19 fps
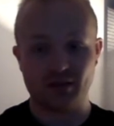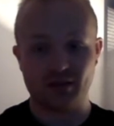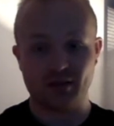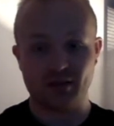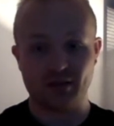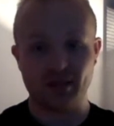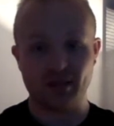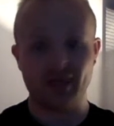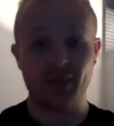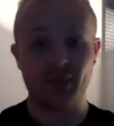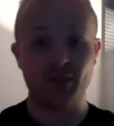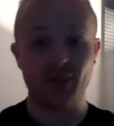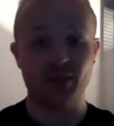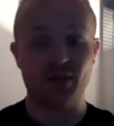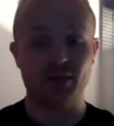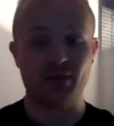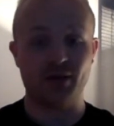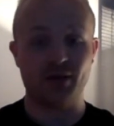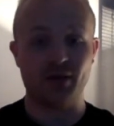staple
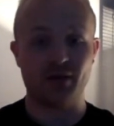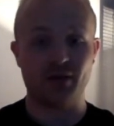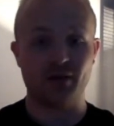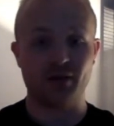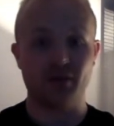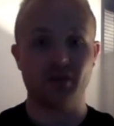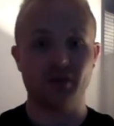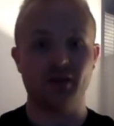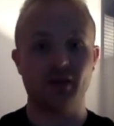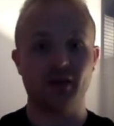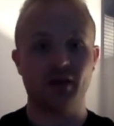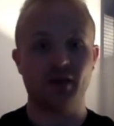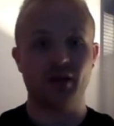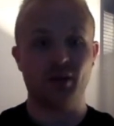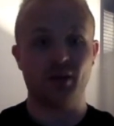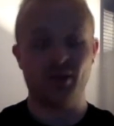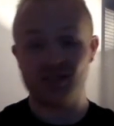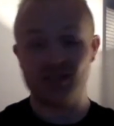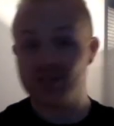10,000,
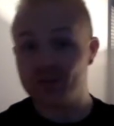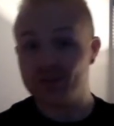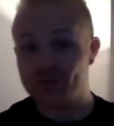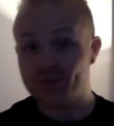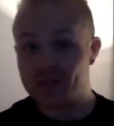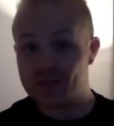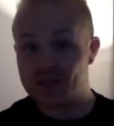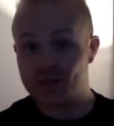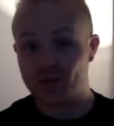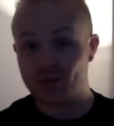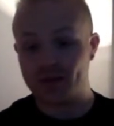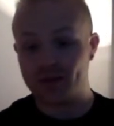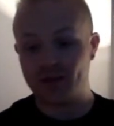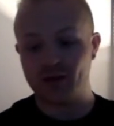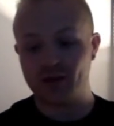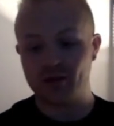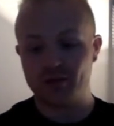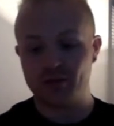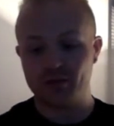which I still think is quite
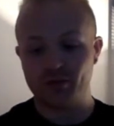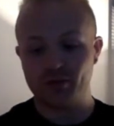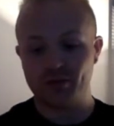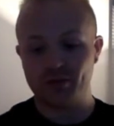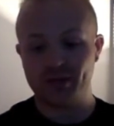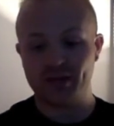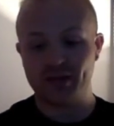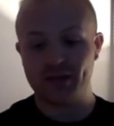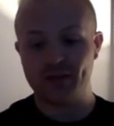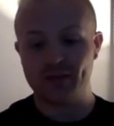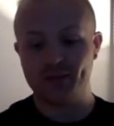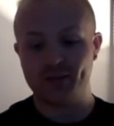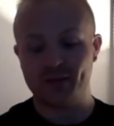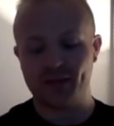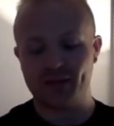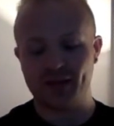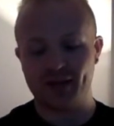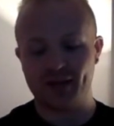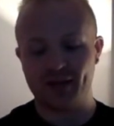low, really.
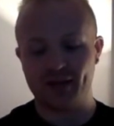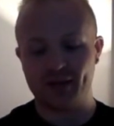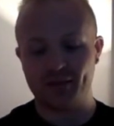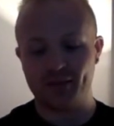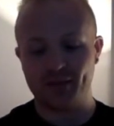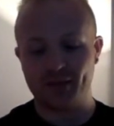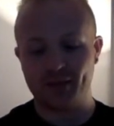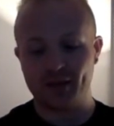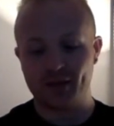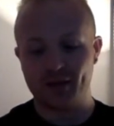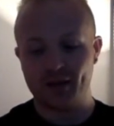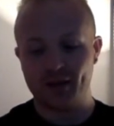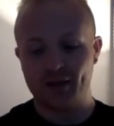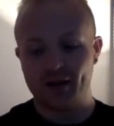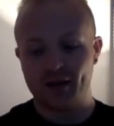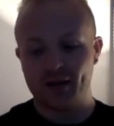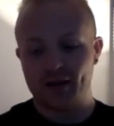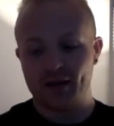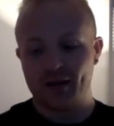And
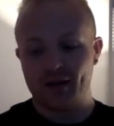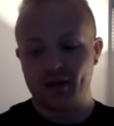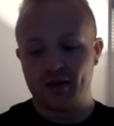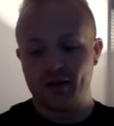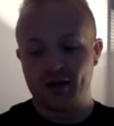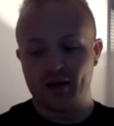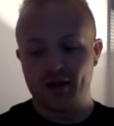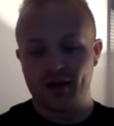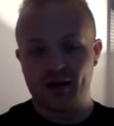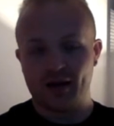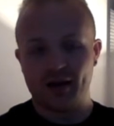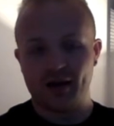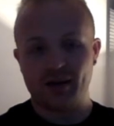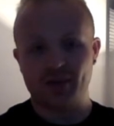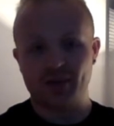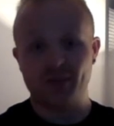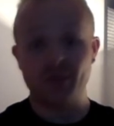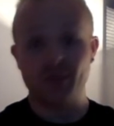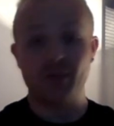I've
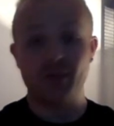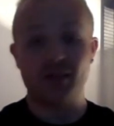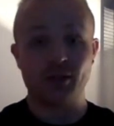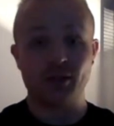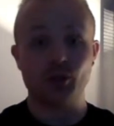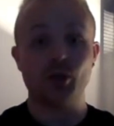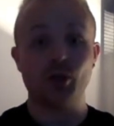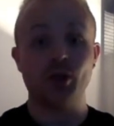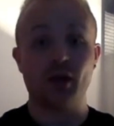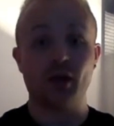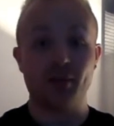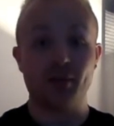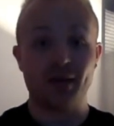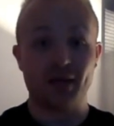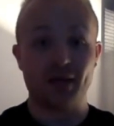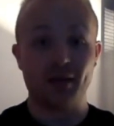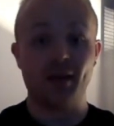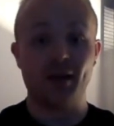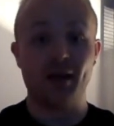been making sure that I'm
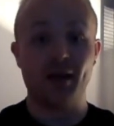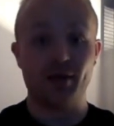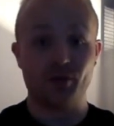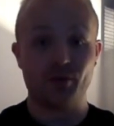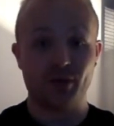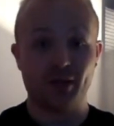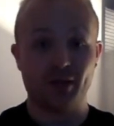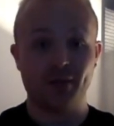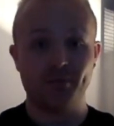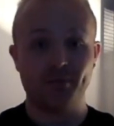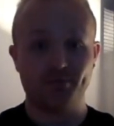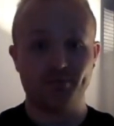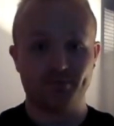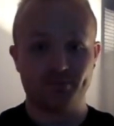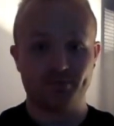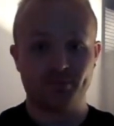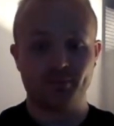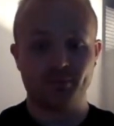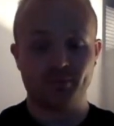hitting that every day.
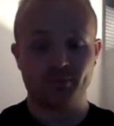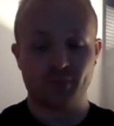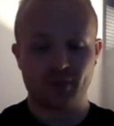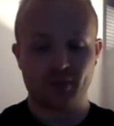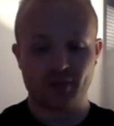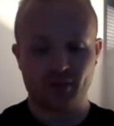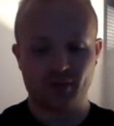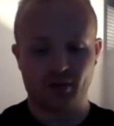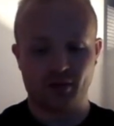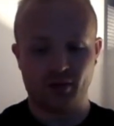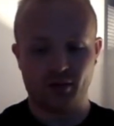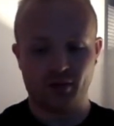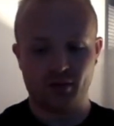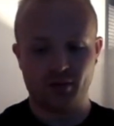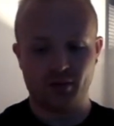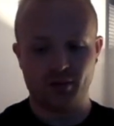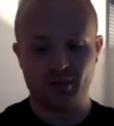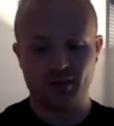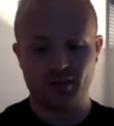So
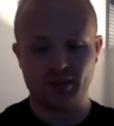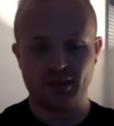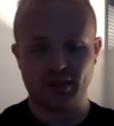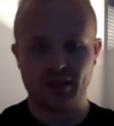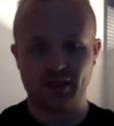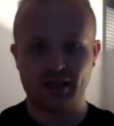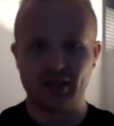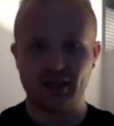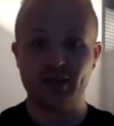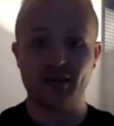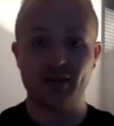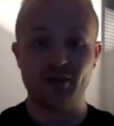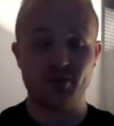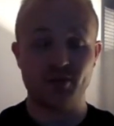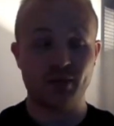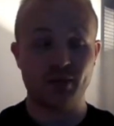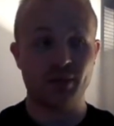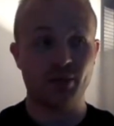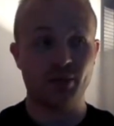it kind of gives
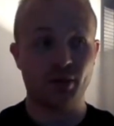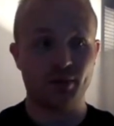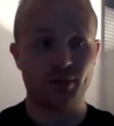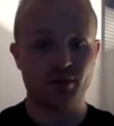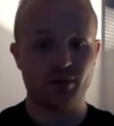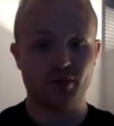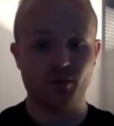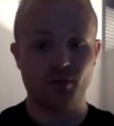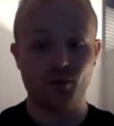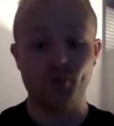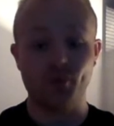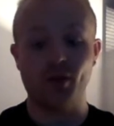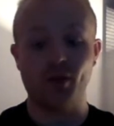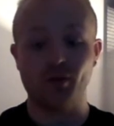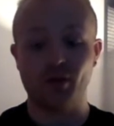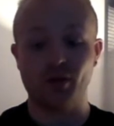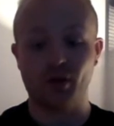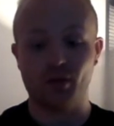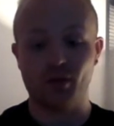me a purpose to move
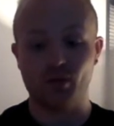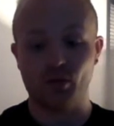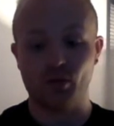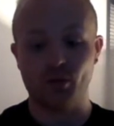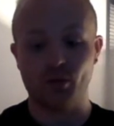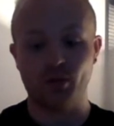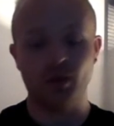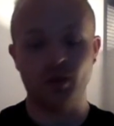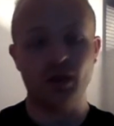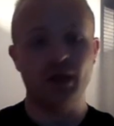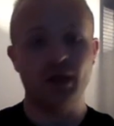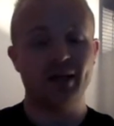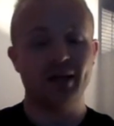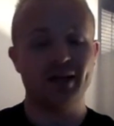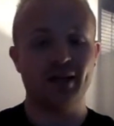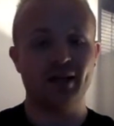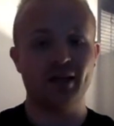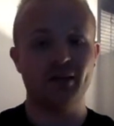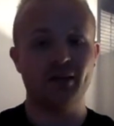around a lot more. But
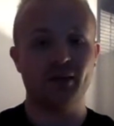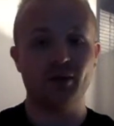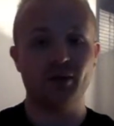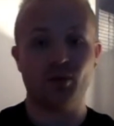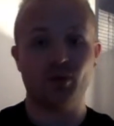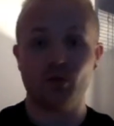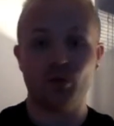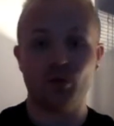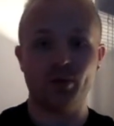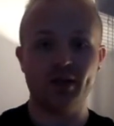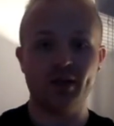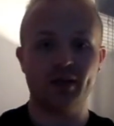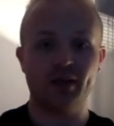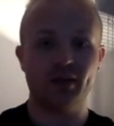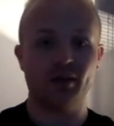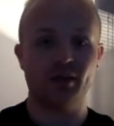yeah, in my normal week,